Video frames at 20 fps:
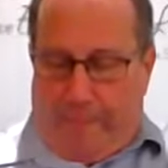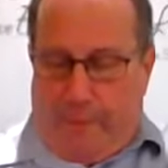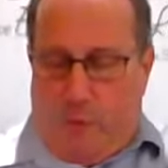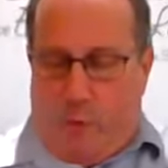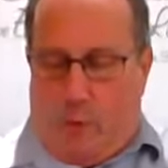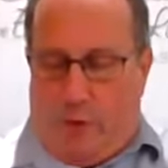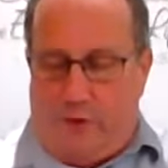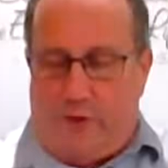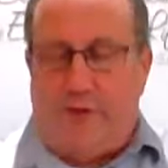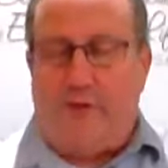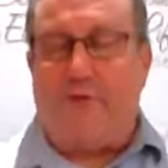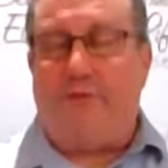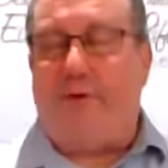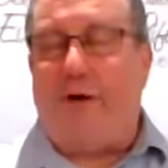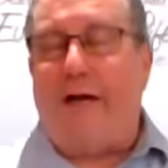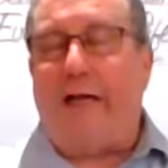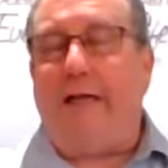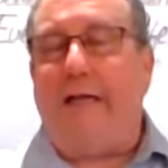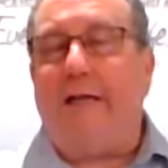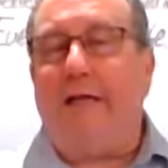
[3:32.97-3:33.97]
were
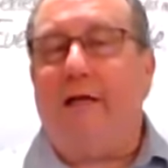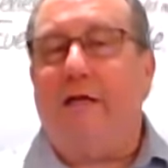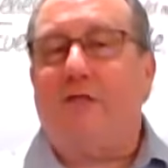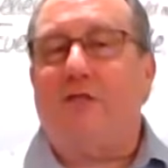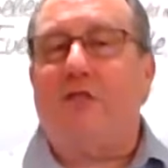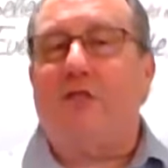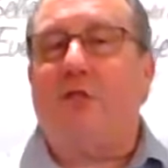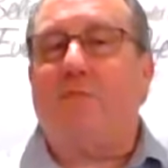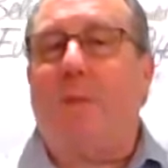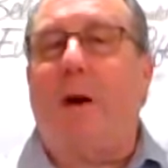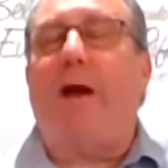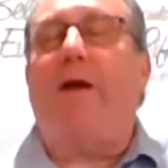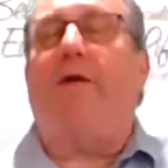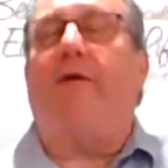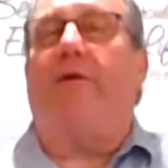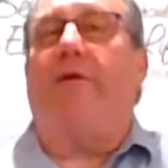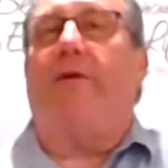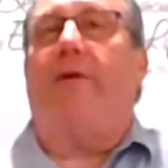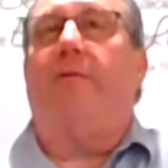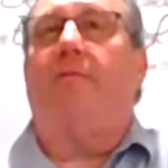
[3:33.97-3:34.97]
divinely
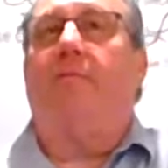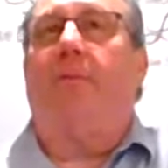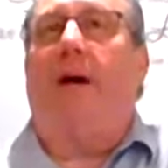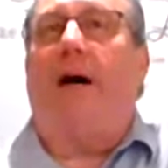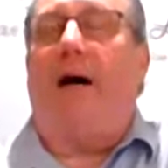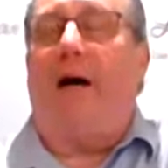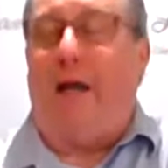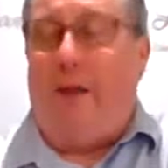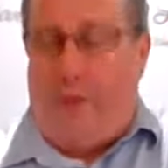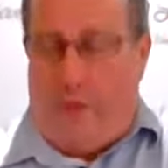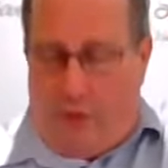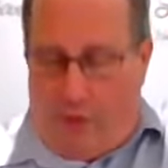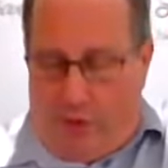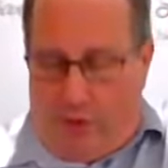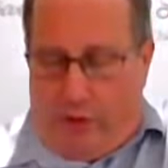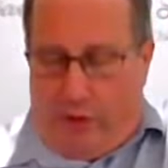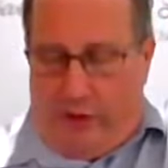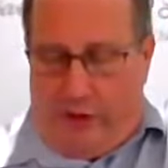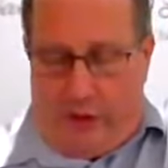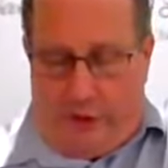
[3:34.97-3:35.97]
inspired by the
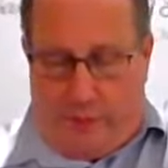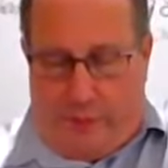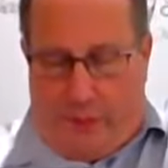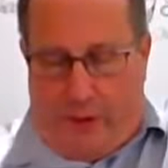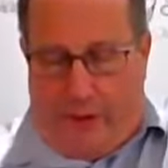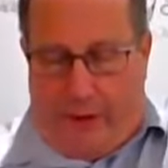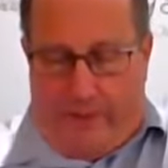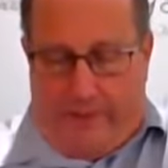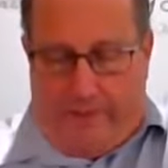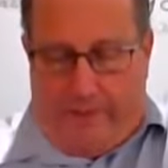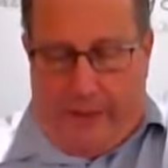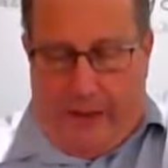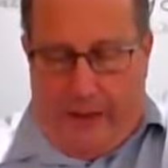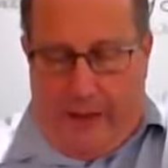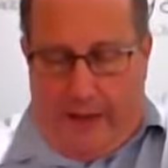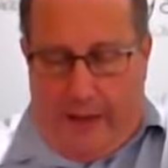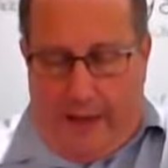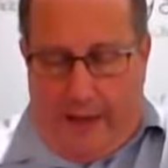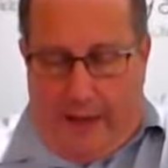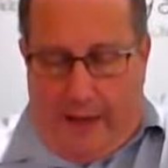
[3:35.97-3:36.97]
Holy Spirit
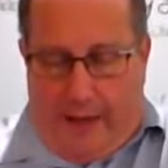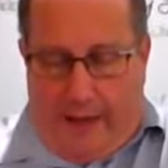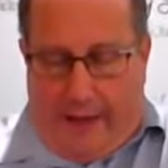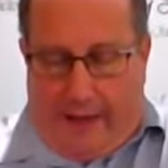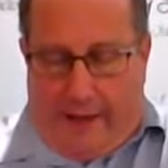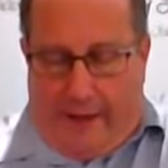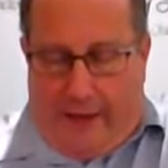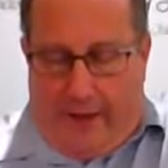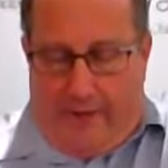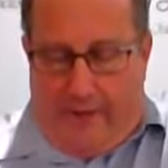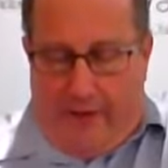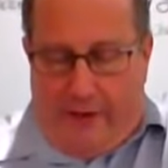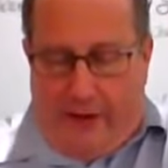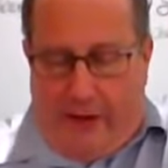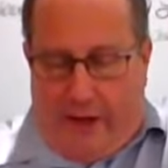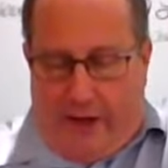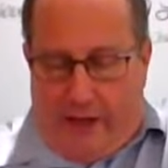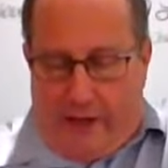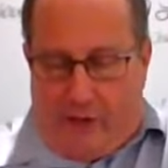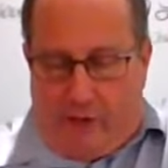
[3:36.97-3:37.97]
and given
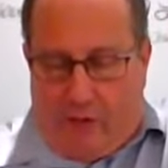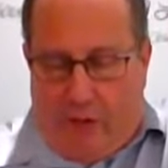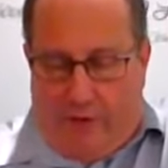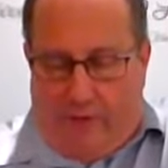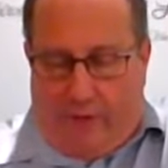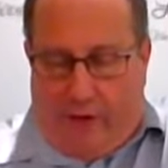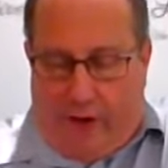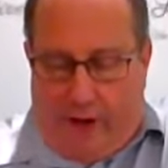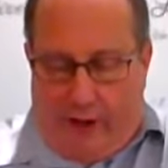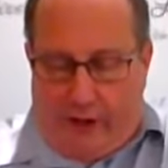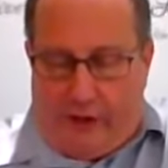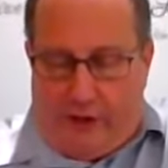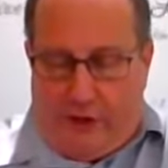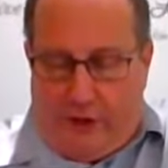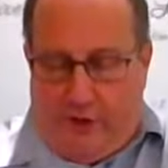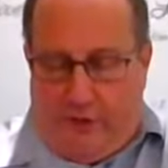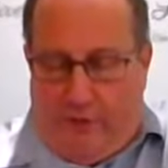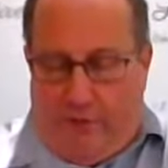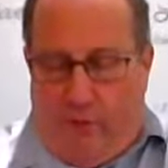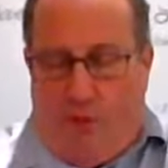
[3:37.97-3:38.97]
God's
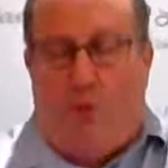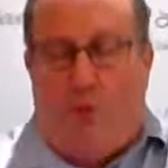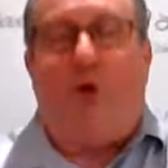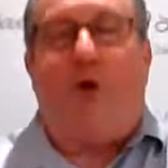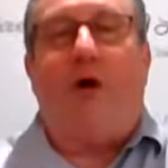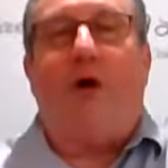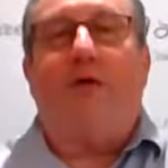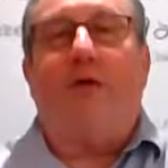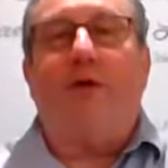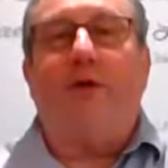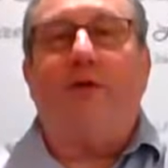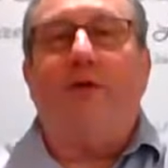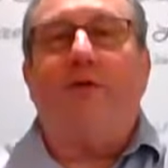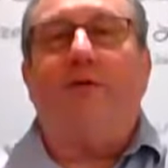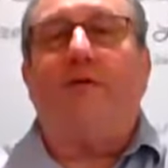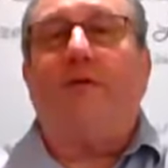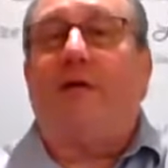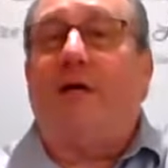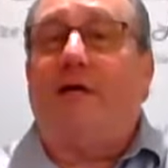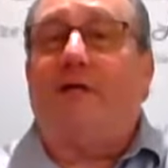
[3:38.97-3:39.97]
revelation for the New
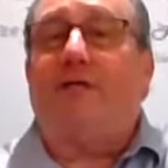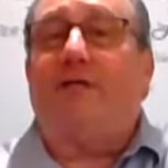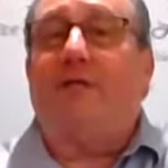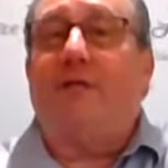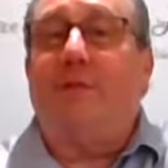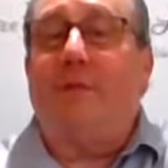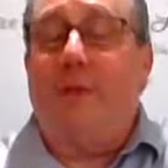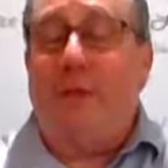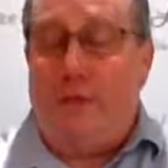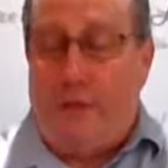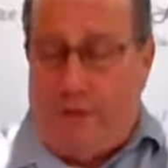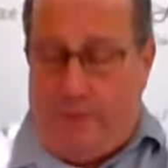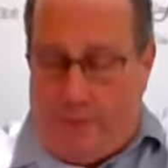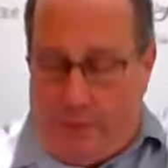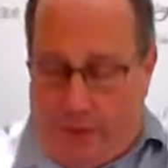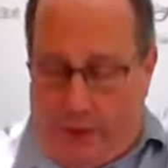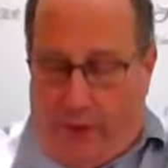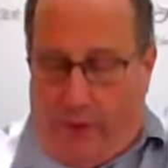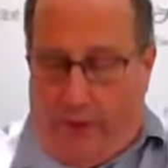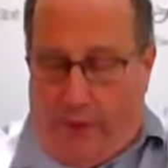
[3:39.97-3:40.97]
Testament
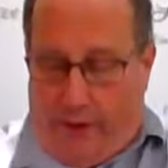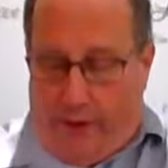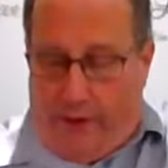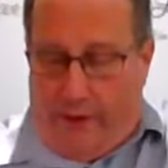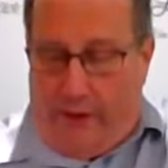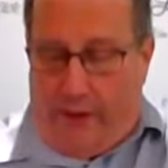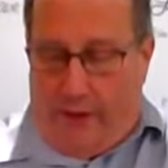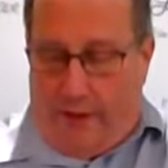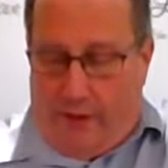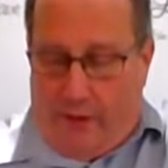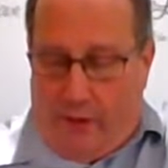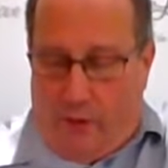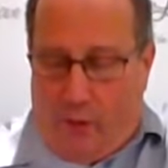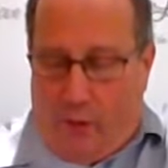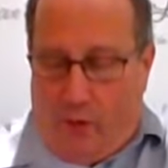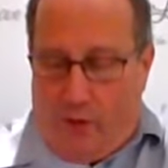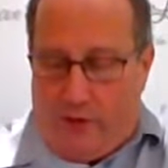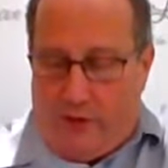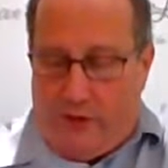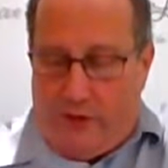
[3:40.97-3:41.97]
period. In other
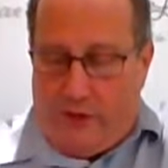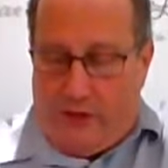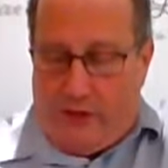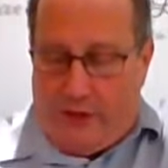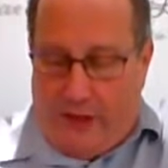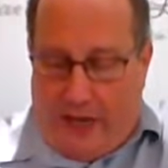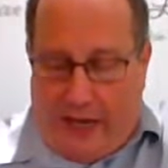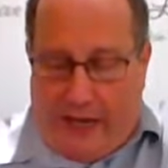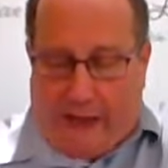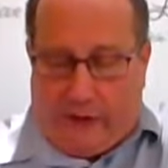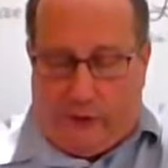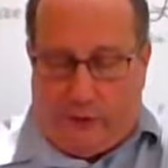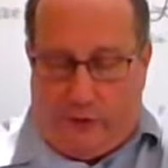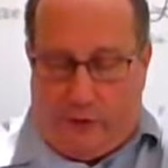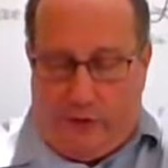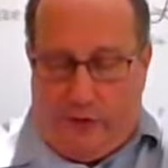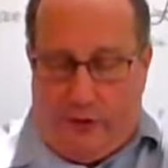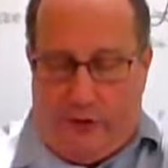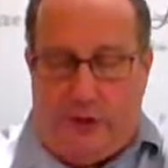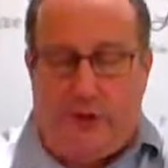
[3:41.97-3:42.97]
words, the
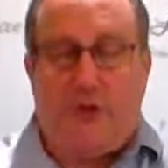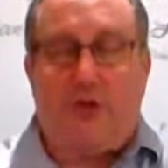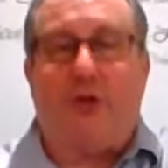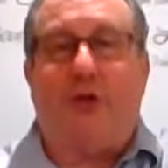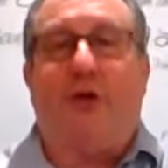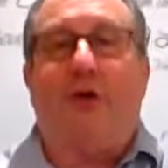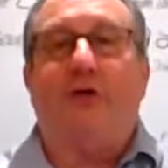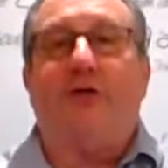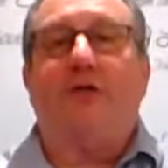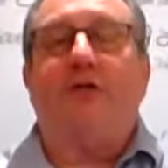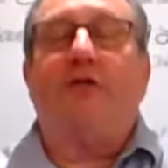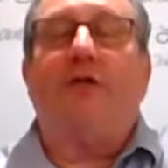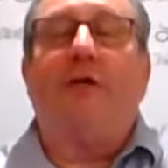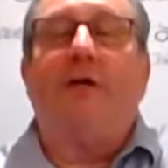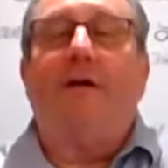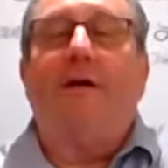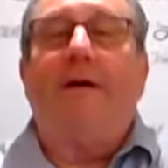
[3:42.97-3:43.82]
doctrine the church